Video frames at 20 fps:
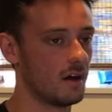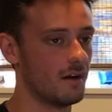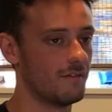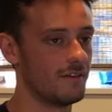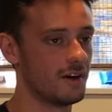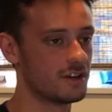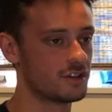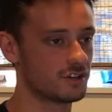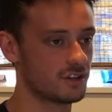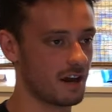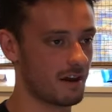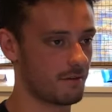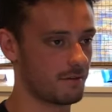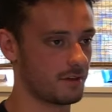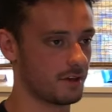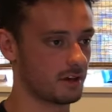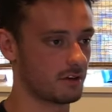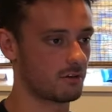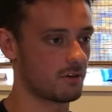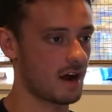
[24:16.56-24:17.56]
Eventually,
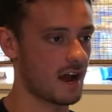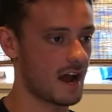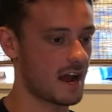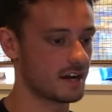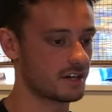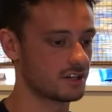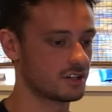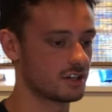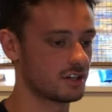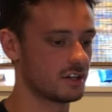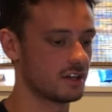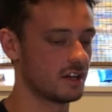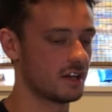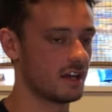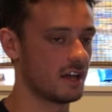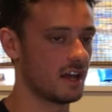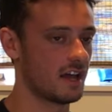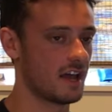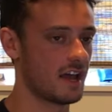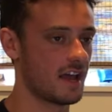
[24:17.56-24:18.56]
everything crashed,
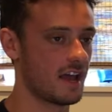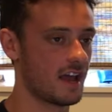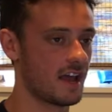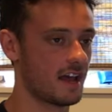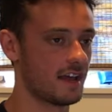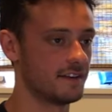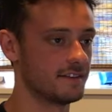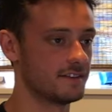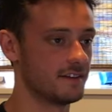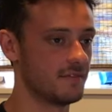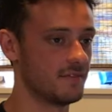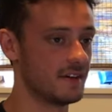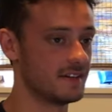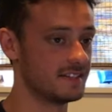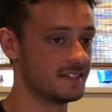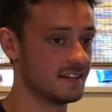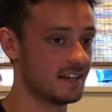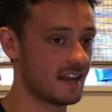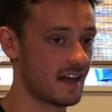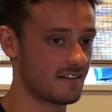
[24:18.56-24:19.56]
and they
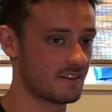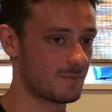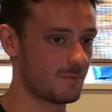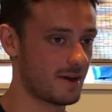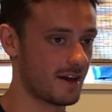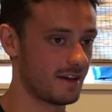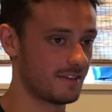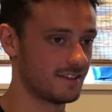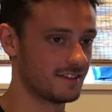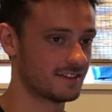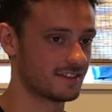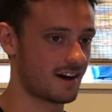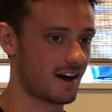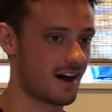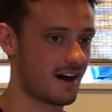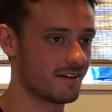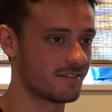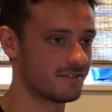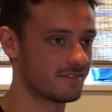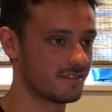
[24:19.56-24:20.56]
did have to pay these
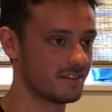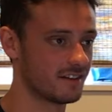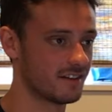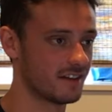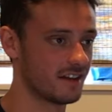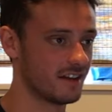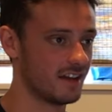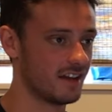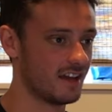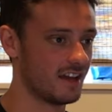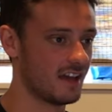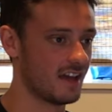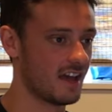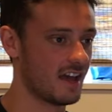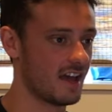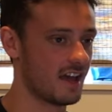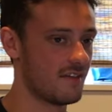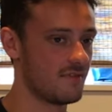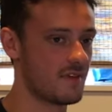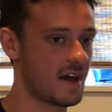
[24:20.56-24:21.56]
off,
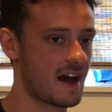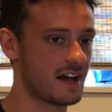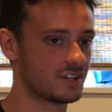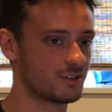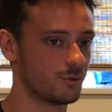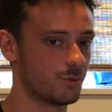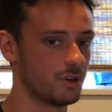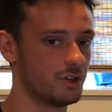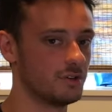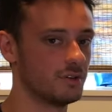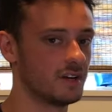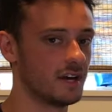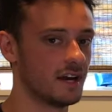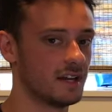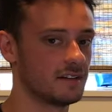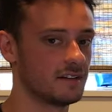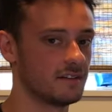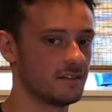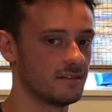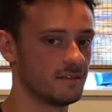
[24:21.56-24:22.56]
and that's where you
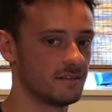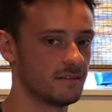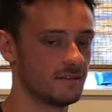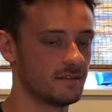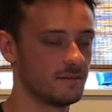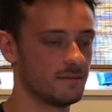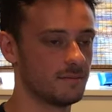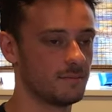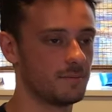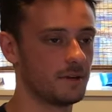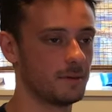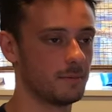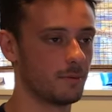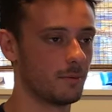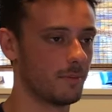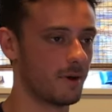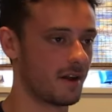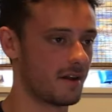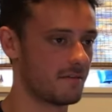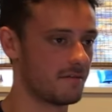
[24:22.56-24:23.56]
get
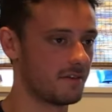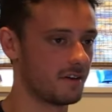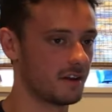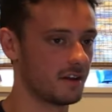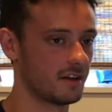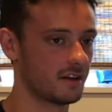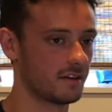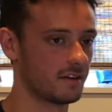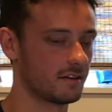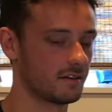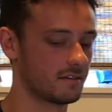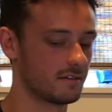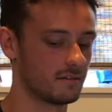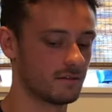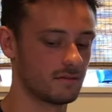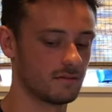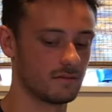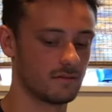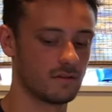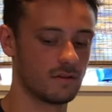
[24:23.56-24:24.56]
people benefiting.
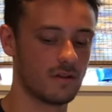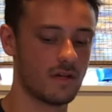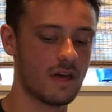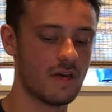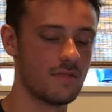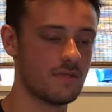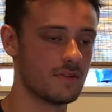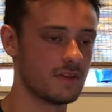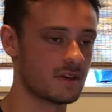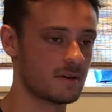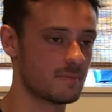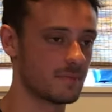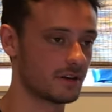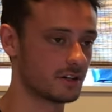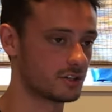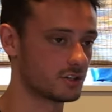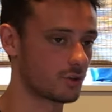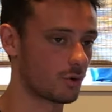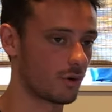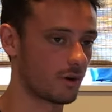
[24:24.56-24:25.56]
In The
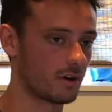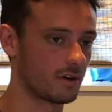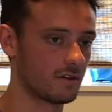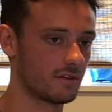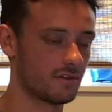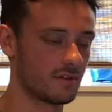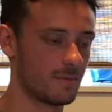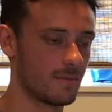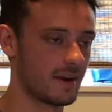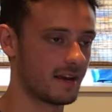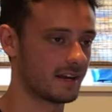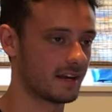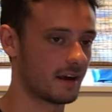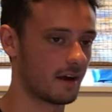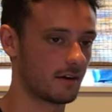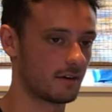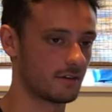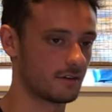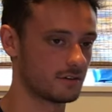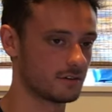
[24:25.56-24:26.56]
Big Short, the main
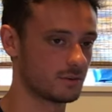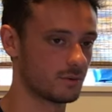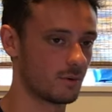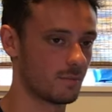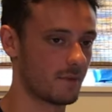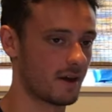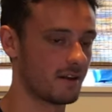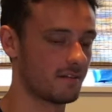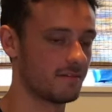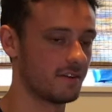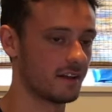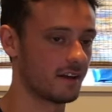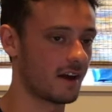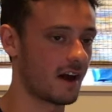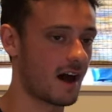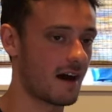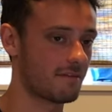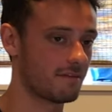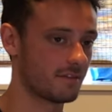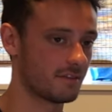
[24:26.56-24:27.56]
characters who were benefiting
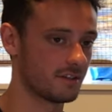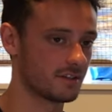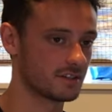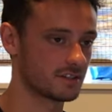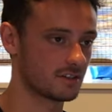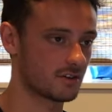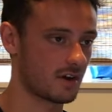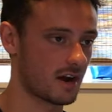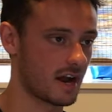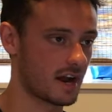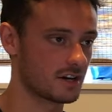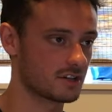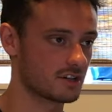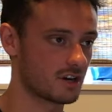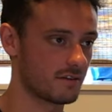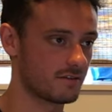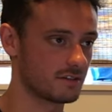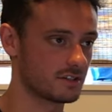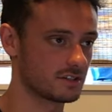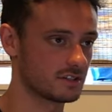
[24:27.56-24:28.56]
off of this crash,
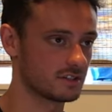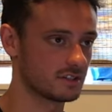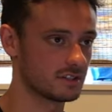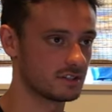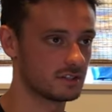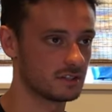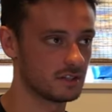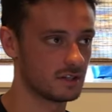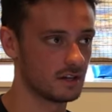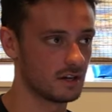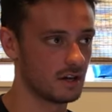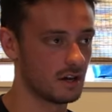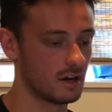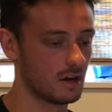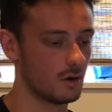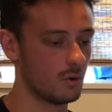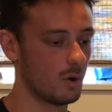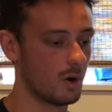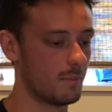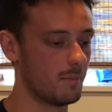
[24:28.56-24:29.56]
obviously,
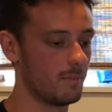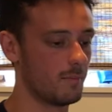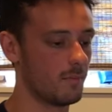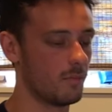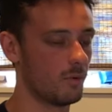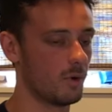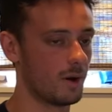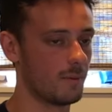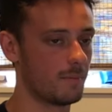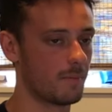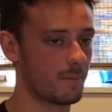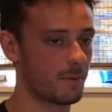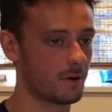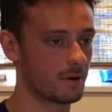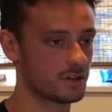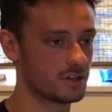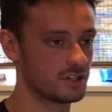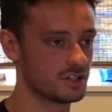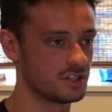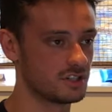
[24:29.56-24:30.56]
who had
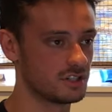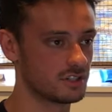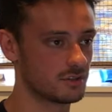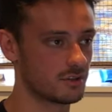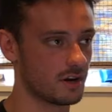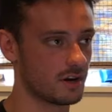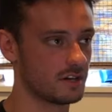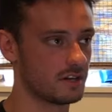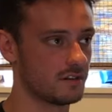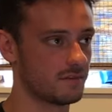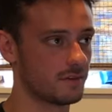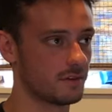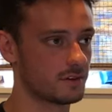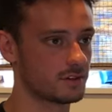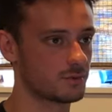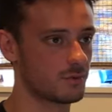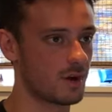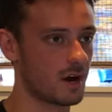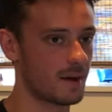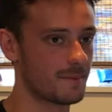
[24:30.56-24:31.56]
purchased these credit
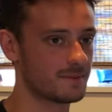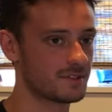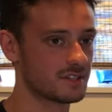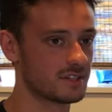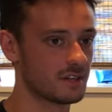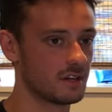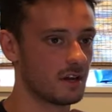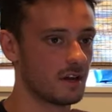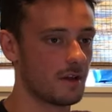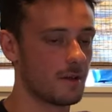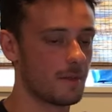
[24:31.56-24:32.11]
default swaps,